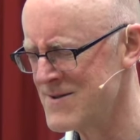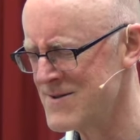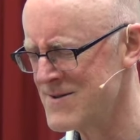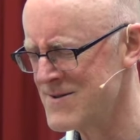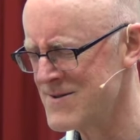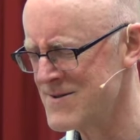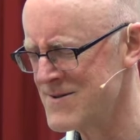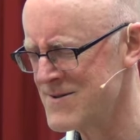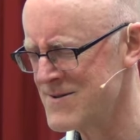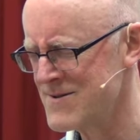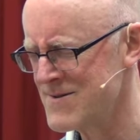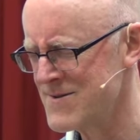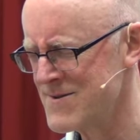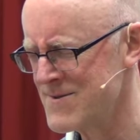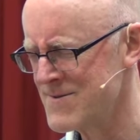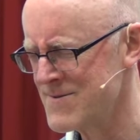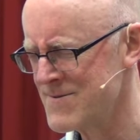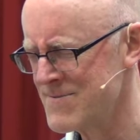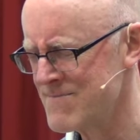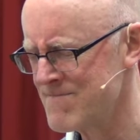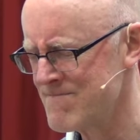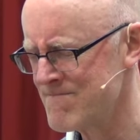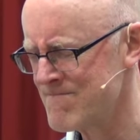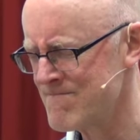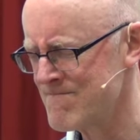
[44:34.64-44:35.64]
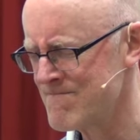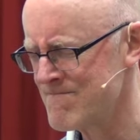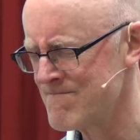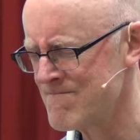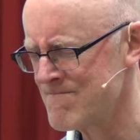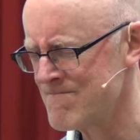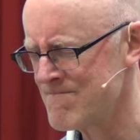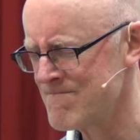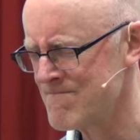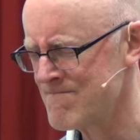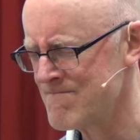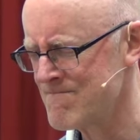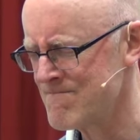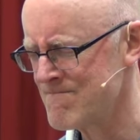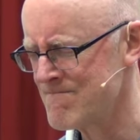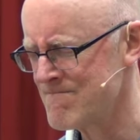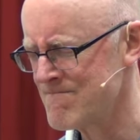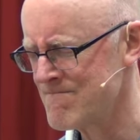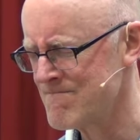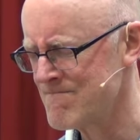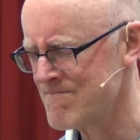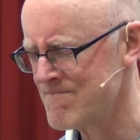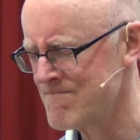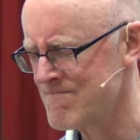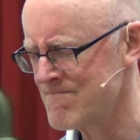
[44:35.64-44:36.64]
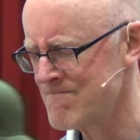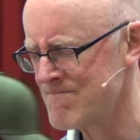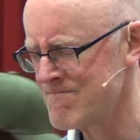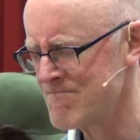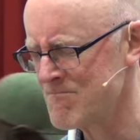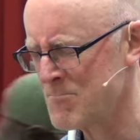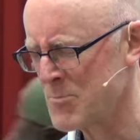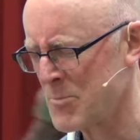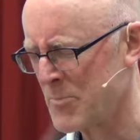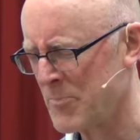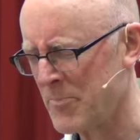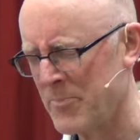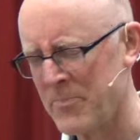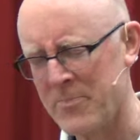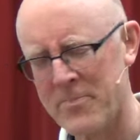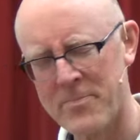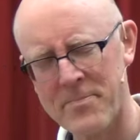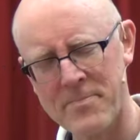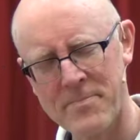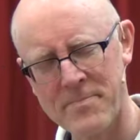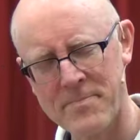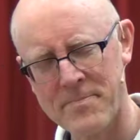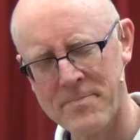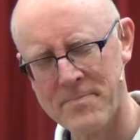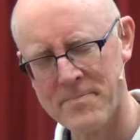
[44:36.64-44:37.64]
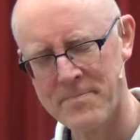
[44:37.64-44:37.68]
(silence)